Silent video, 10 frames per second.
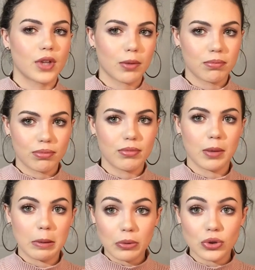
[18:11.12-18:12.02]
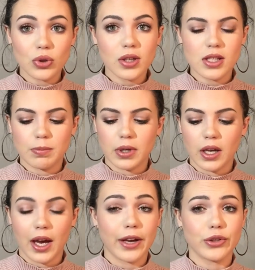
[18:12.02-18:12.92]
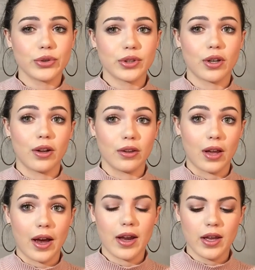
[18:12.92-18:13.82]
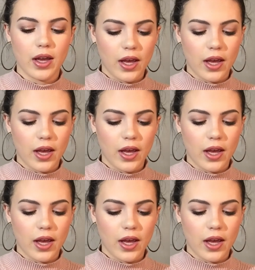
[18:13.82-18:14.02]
like many people do this, but I do this a lot.